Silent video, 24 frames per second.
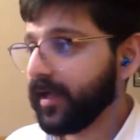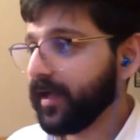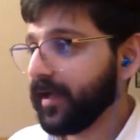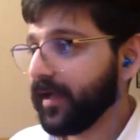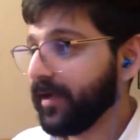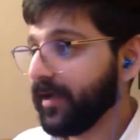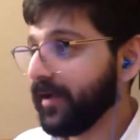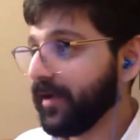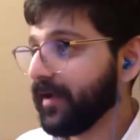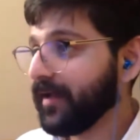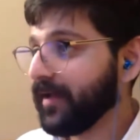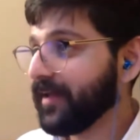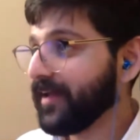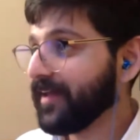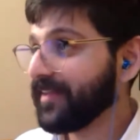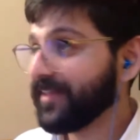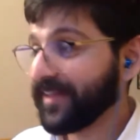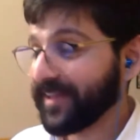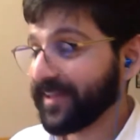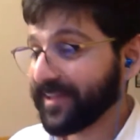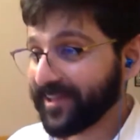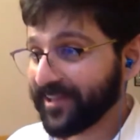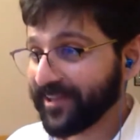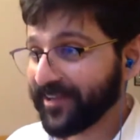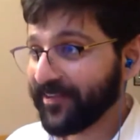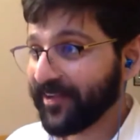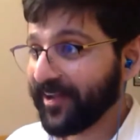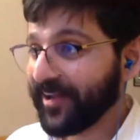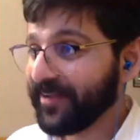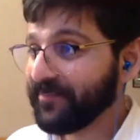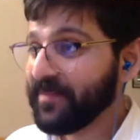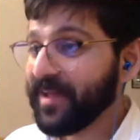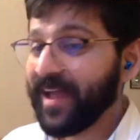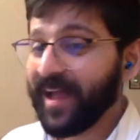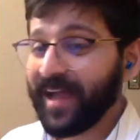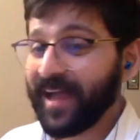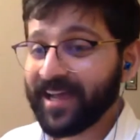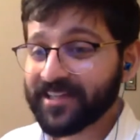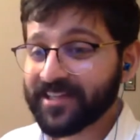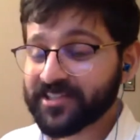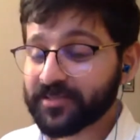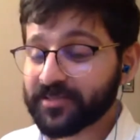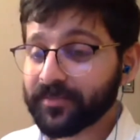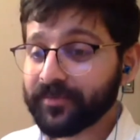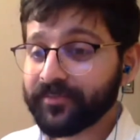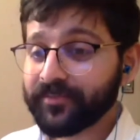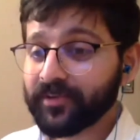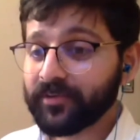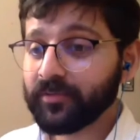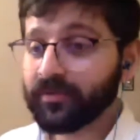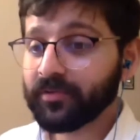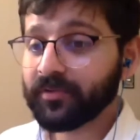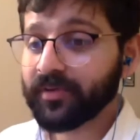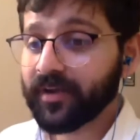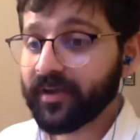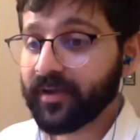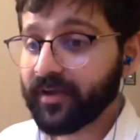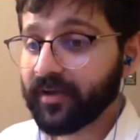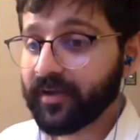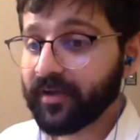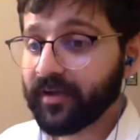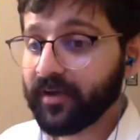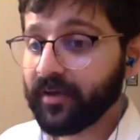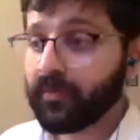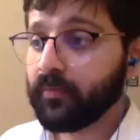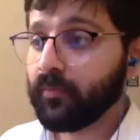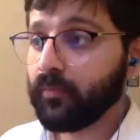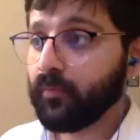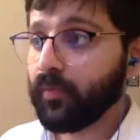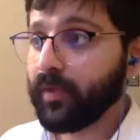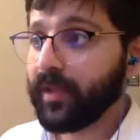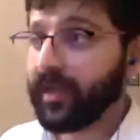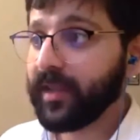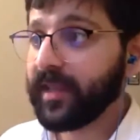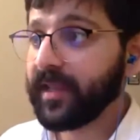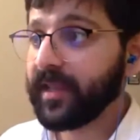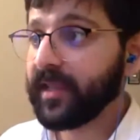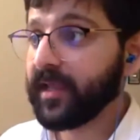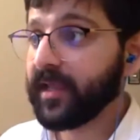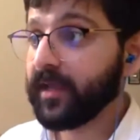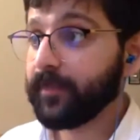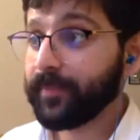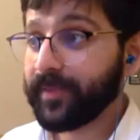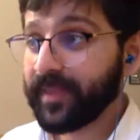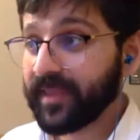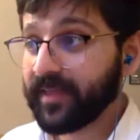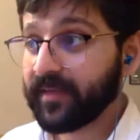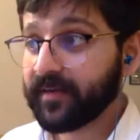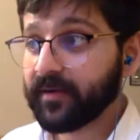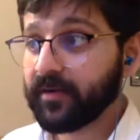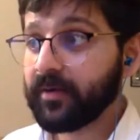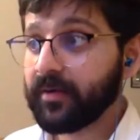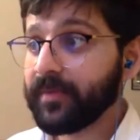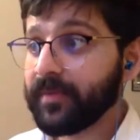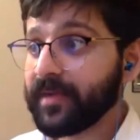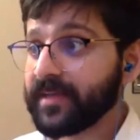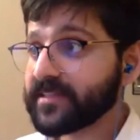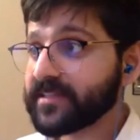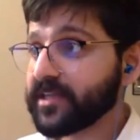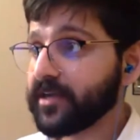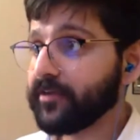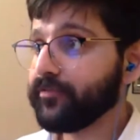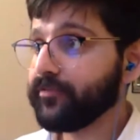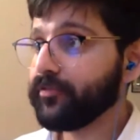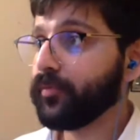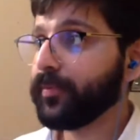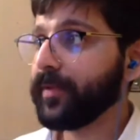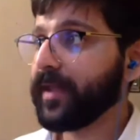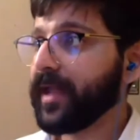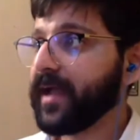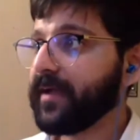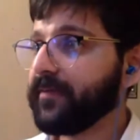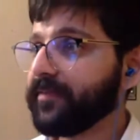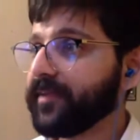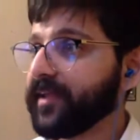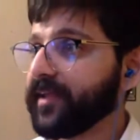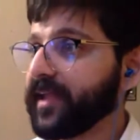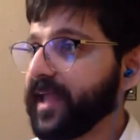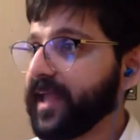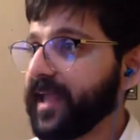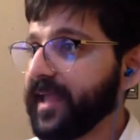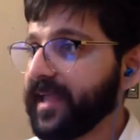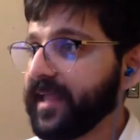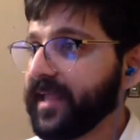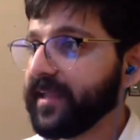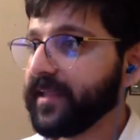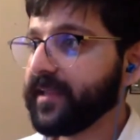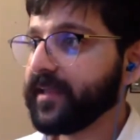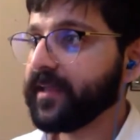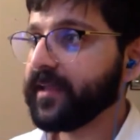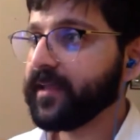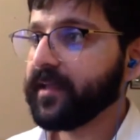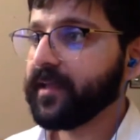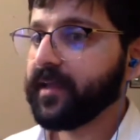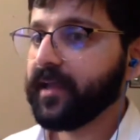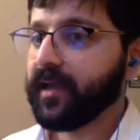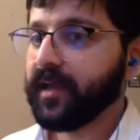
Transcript: As some of you will know, Piero and myself will be having a